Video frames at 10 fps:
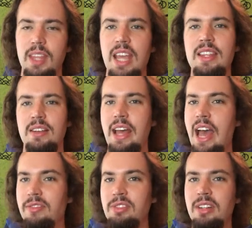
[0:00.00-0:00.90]
And then
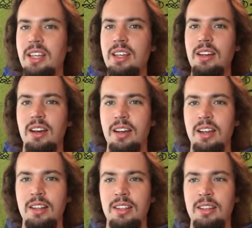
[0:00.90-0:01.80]
after he
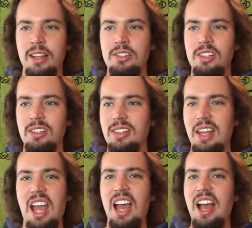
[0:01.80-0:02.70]
got the election,
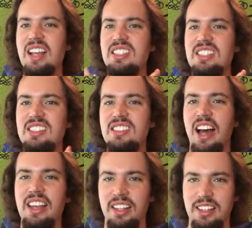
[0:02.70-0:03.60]

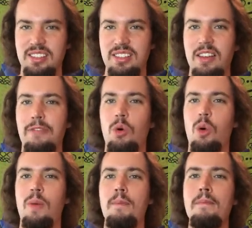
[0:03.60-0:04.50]
silence
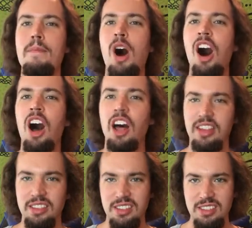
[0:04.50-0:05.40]
for
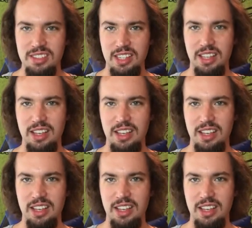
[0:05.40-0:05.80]
months.